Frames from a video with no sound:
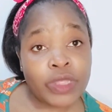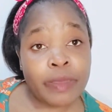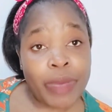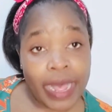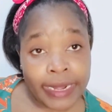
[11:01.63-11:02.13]
the
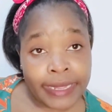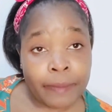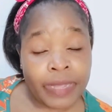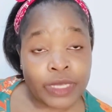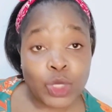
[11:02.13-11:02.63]

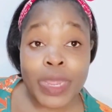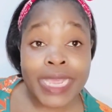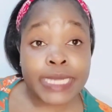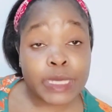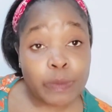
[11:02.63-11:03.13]
parliament to
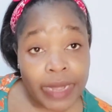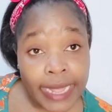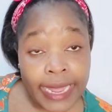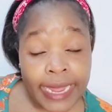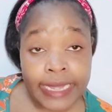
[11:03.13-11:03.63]

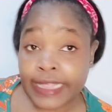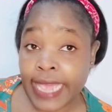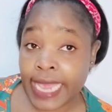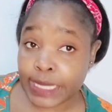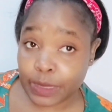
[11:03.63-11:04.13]
explain
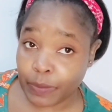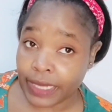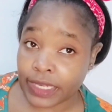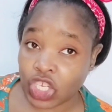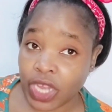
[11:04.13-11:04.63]
the
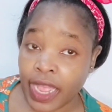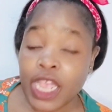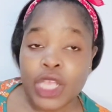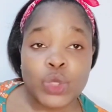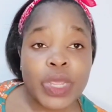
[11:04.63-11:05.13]
expenditure,
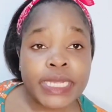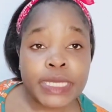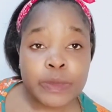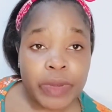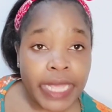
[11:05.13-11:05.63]
to
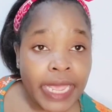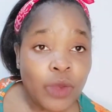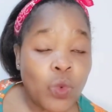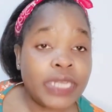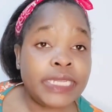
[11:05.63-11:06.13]

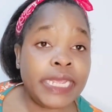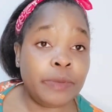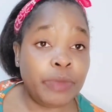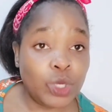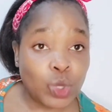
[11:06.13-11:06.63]
explain what he
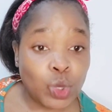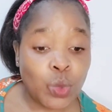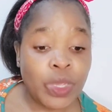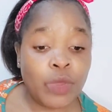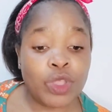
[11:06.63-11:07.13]
had been
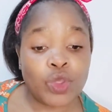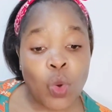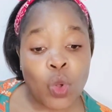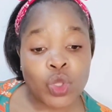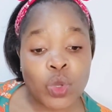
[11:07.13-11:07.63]
doing with
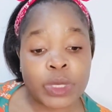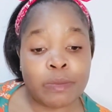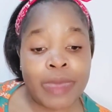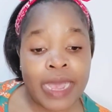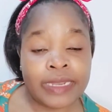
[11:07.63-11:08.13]
all those
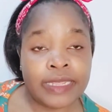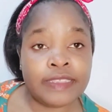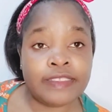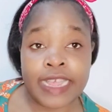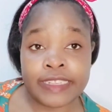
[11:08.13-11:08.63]

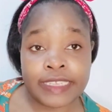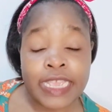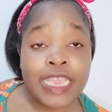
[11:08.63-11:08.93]
monies that